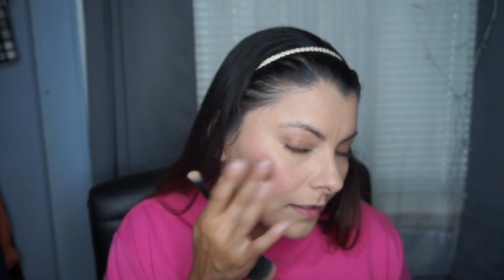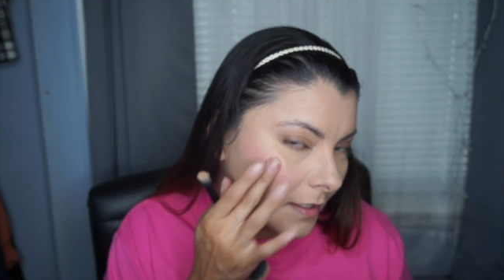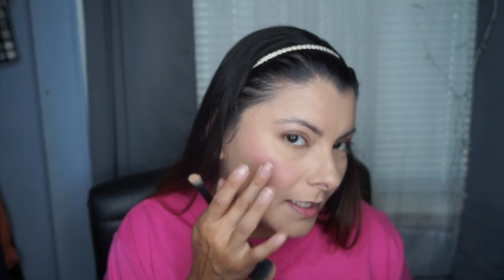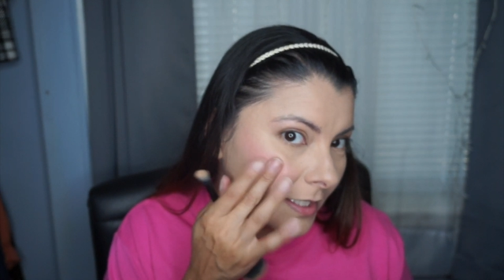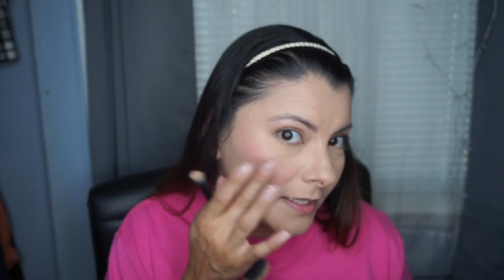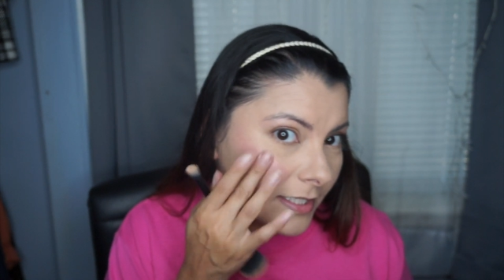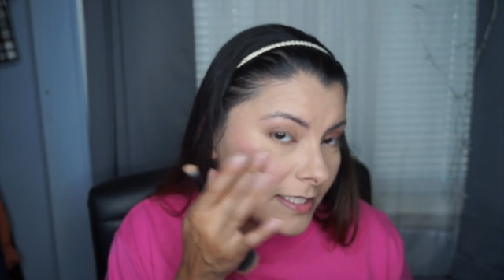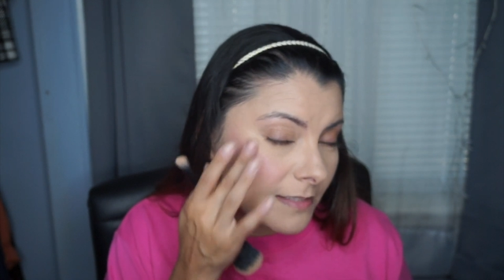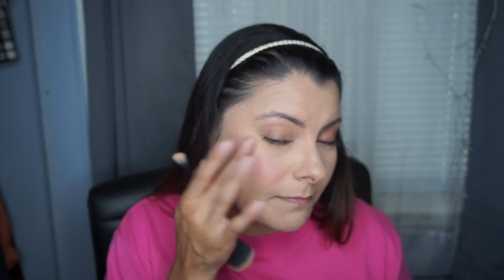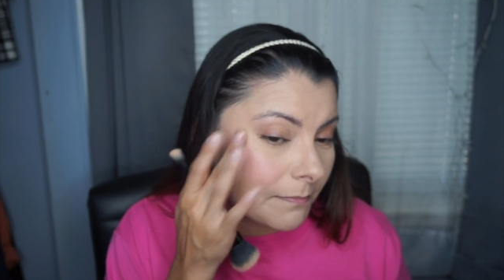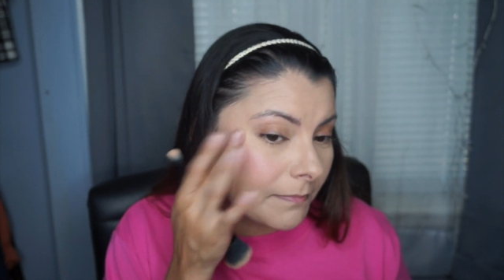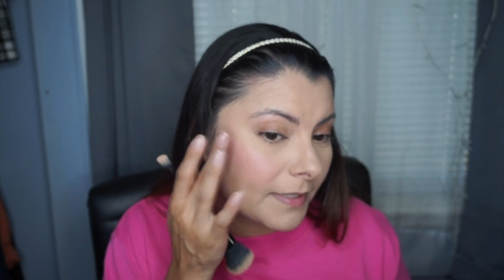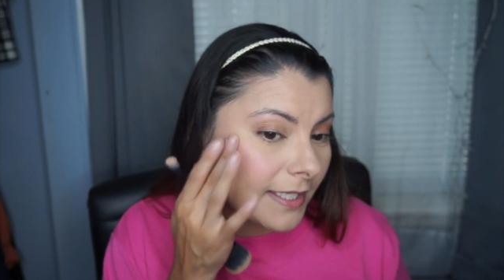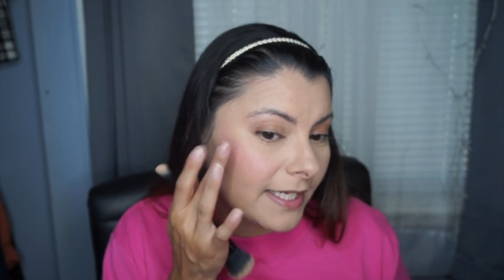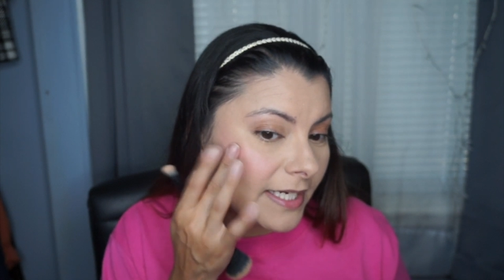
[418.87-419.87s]
And this
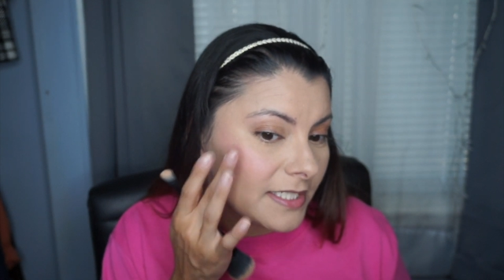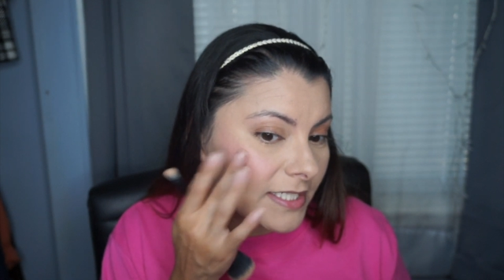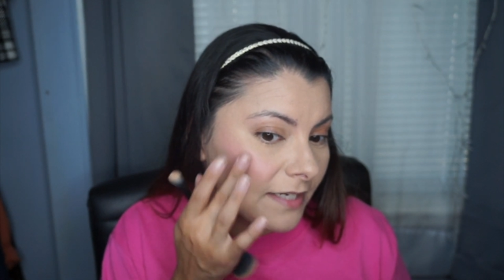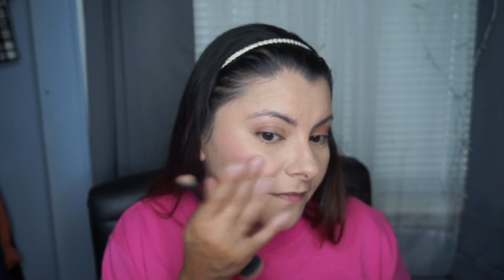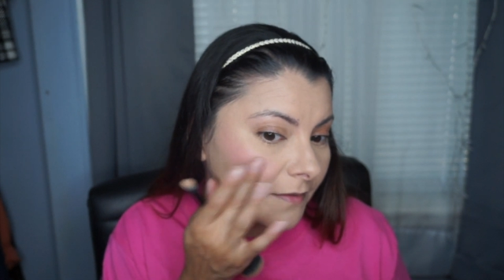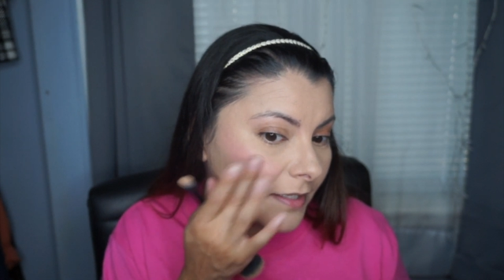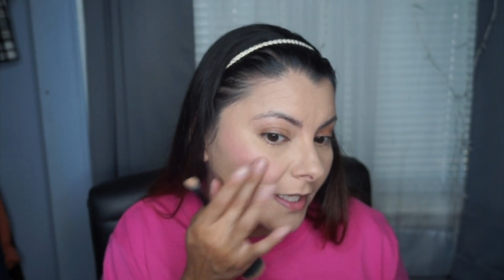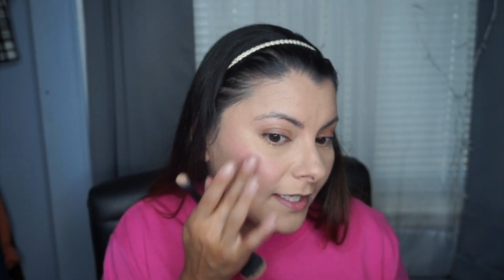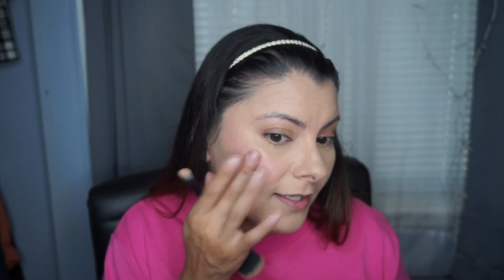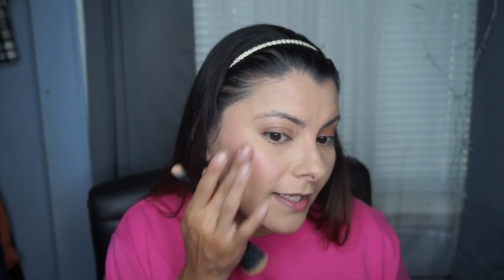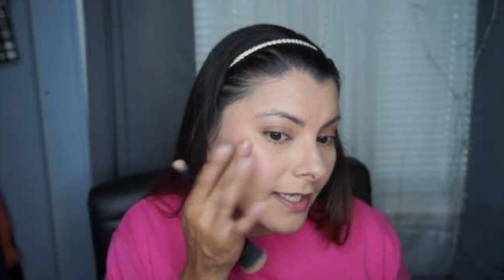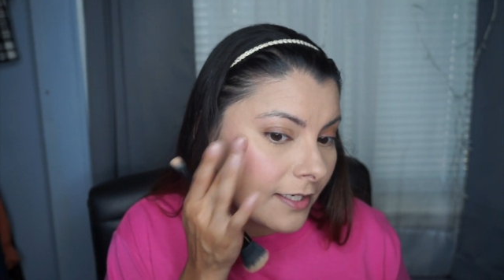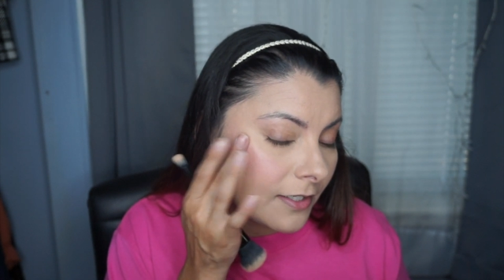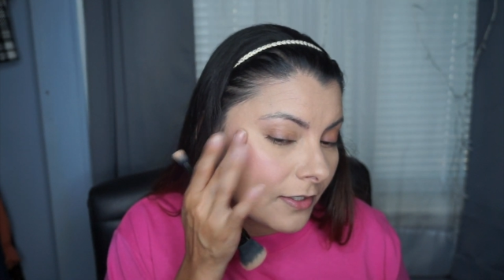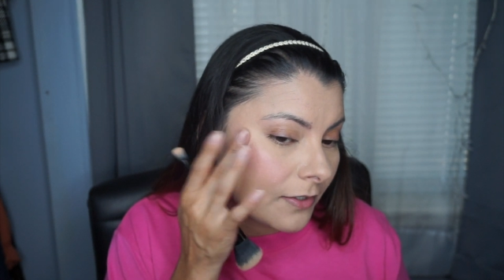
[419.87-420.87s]
blush, I feel like you
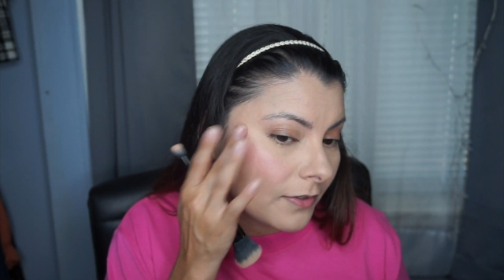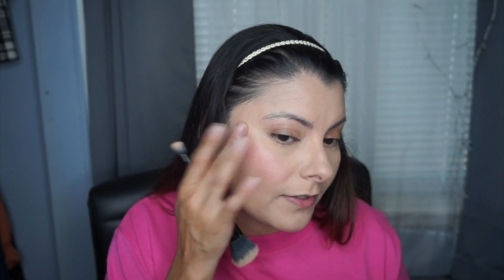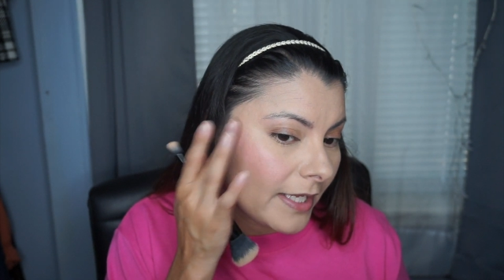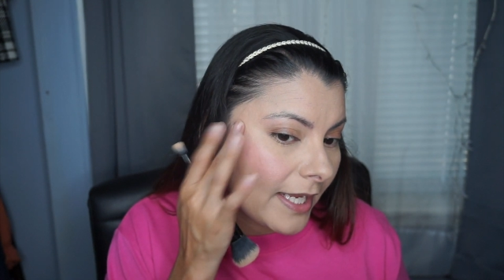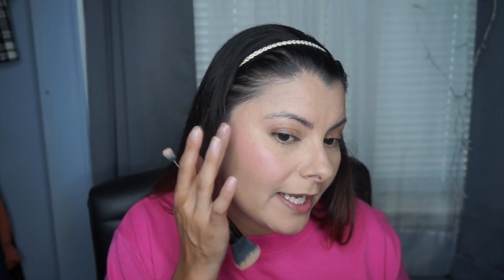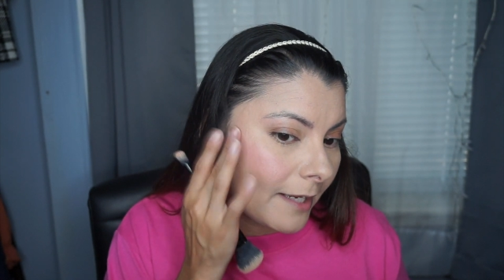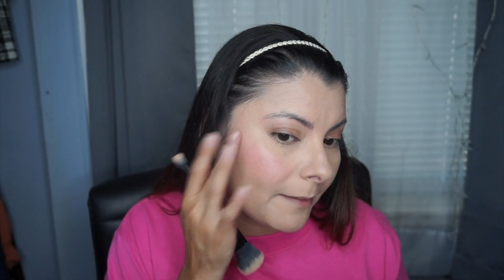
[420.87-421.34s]
can do a